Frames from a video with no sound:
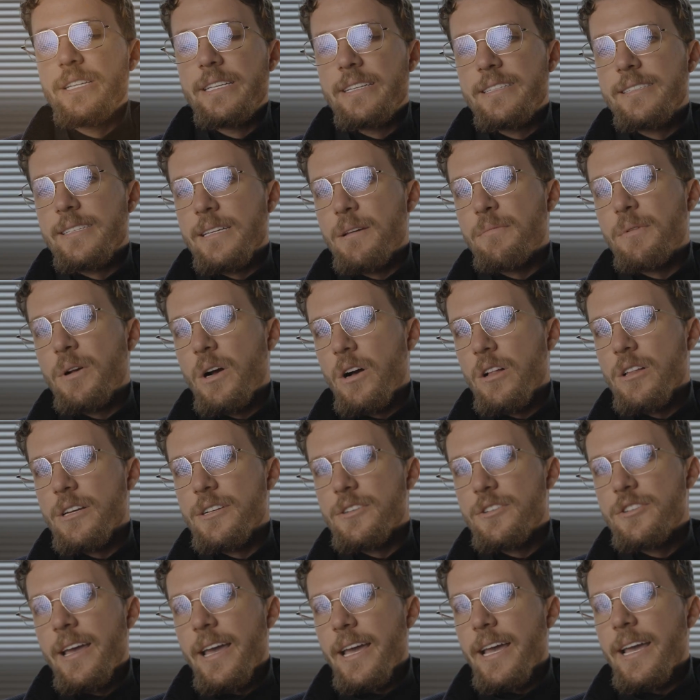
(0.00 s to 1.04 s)
to skip
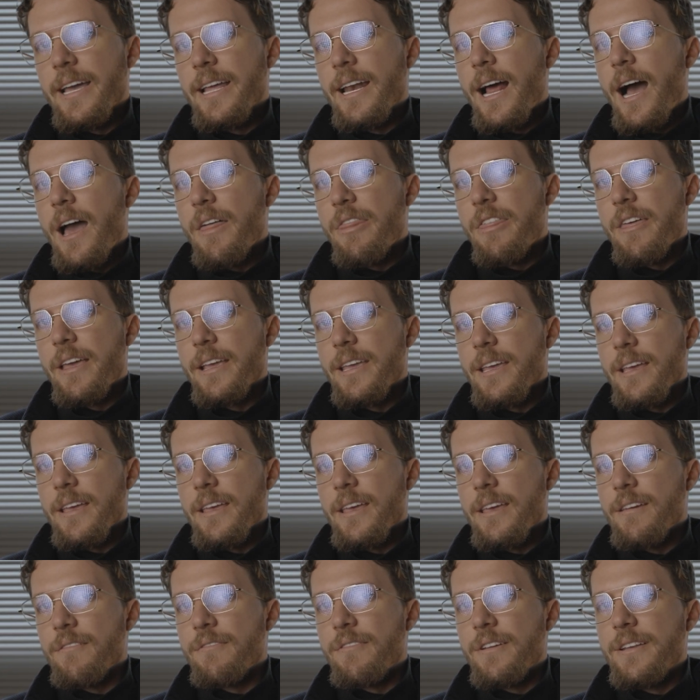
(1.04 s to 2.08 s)
college. And I think
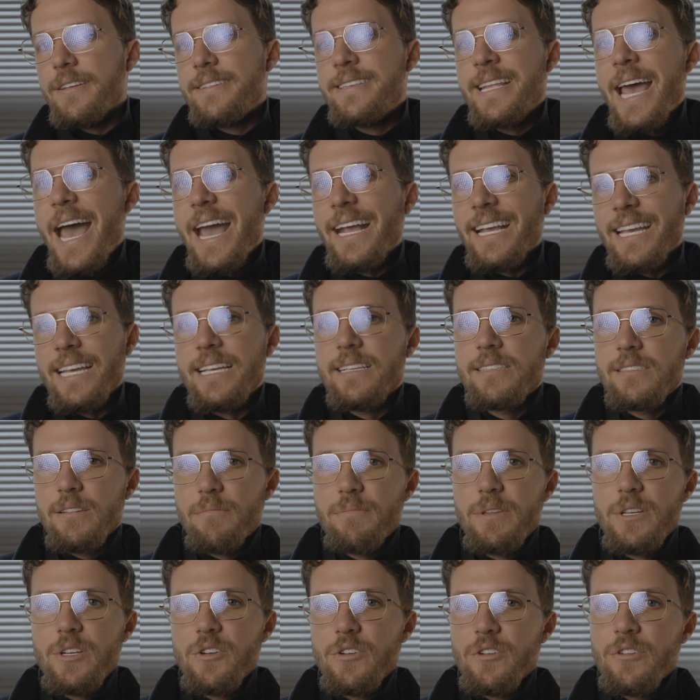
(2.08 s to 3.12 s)
if tech is
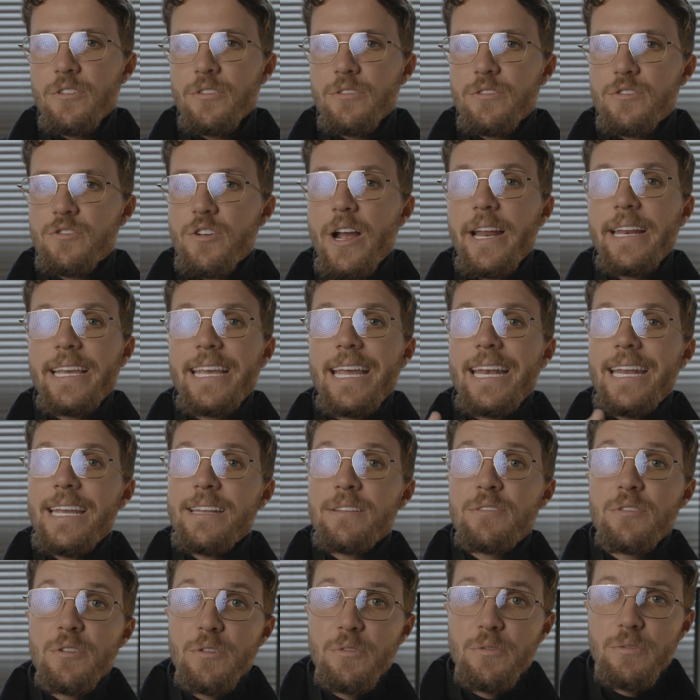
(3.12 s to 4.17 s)
something you're trying to get
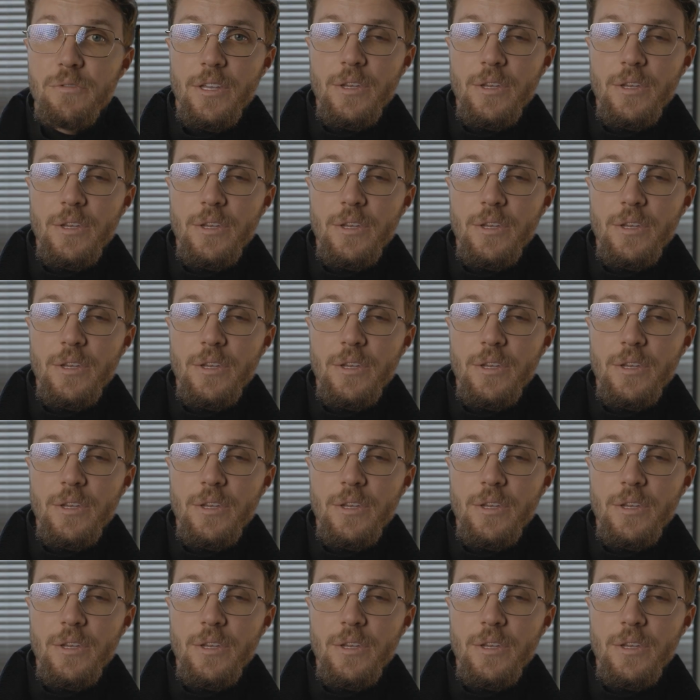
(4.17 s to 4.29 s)
into,